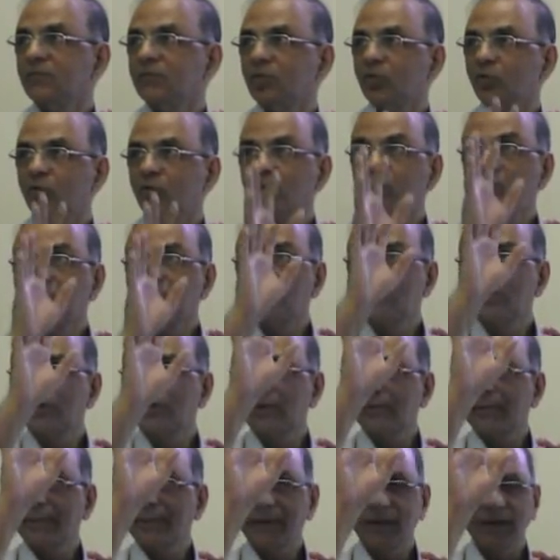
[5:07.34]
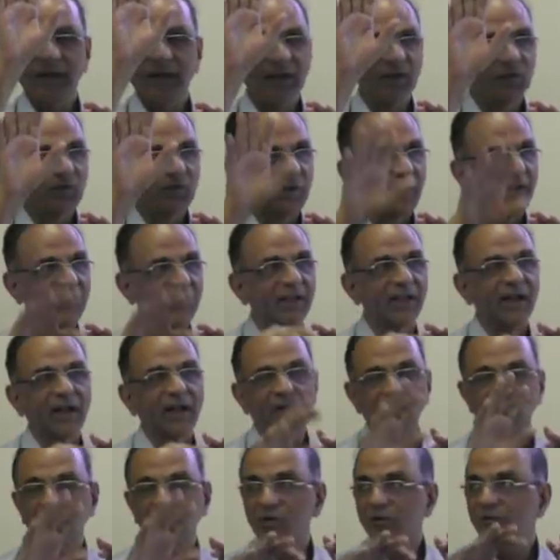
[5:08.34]
So you typically say that
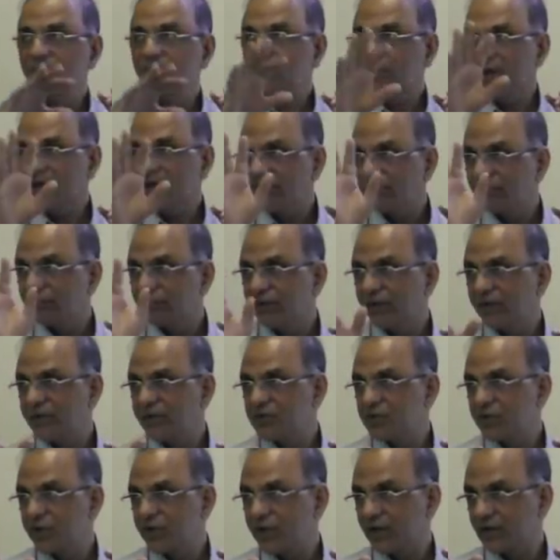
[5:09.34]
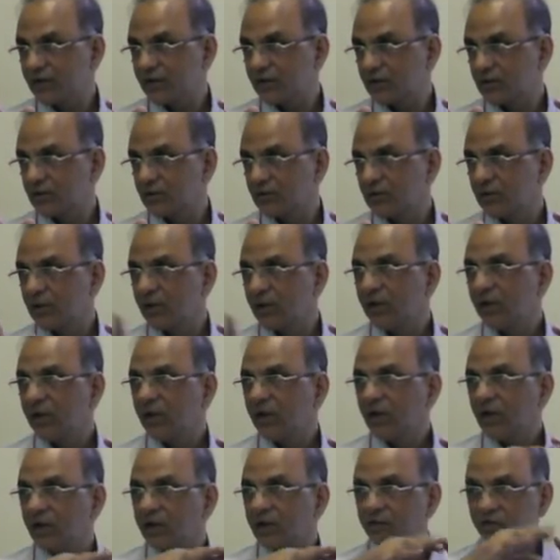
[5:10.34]
I want a five French catheter,
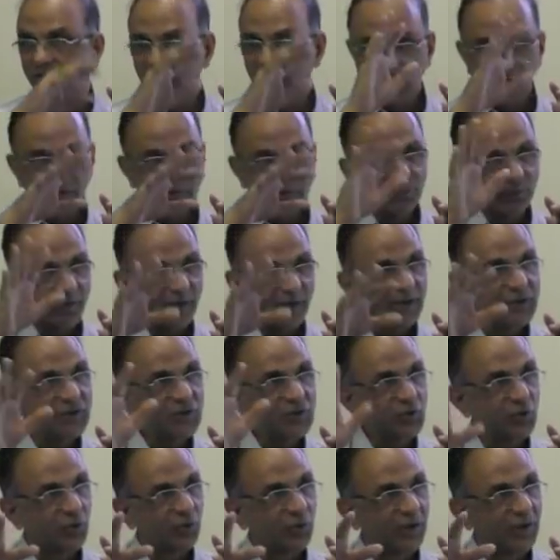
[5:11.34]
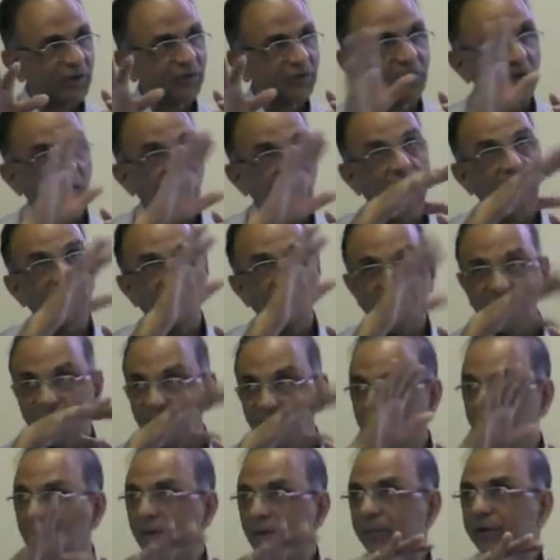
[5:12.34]
three French units or
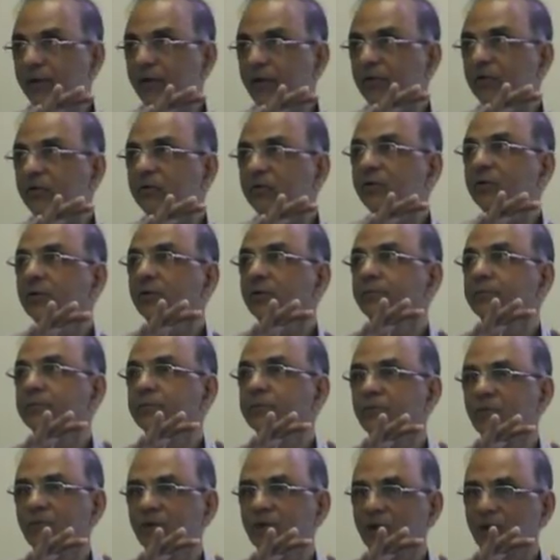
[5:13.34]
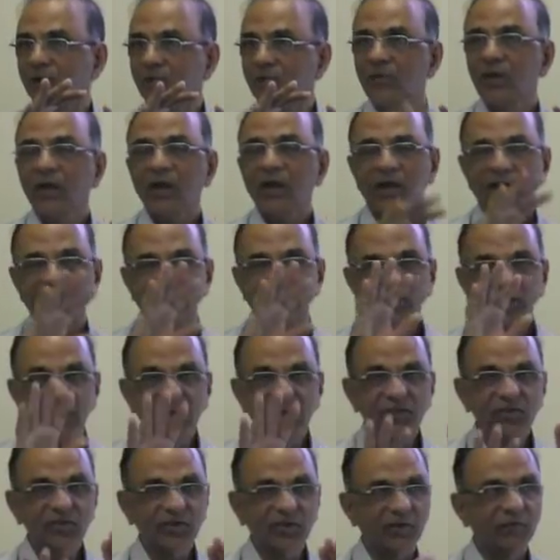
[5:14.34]
one millimeters. Yeah? And
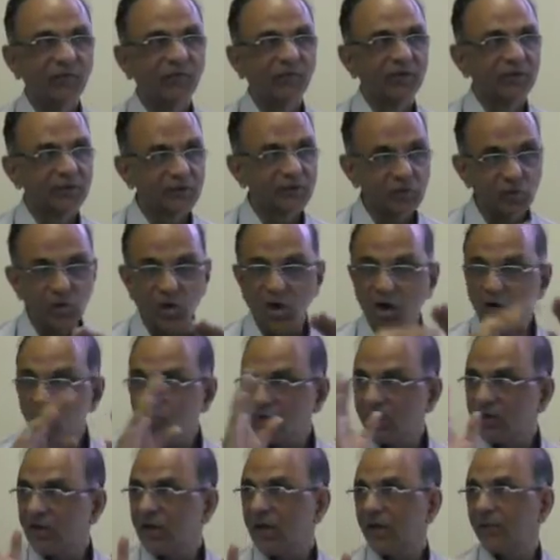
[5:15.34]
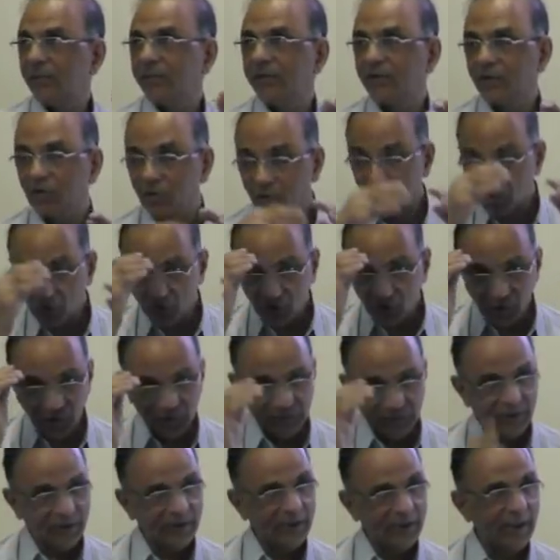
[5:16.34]
this refers to outer diameter
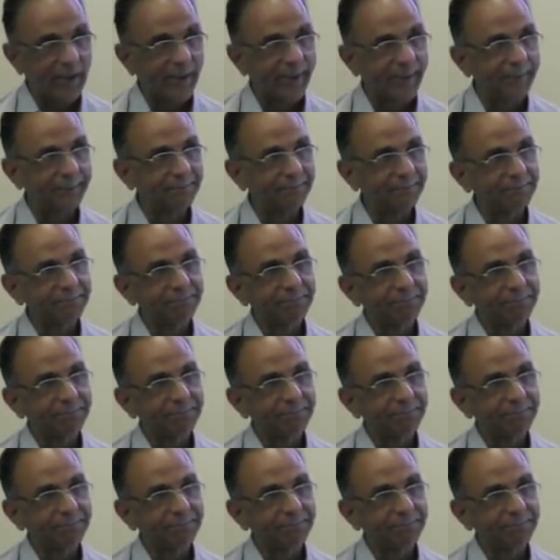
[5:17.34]
all the time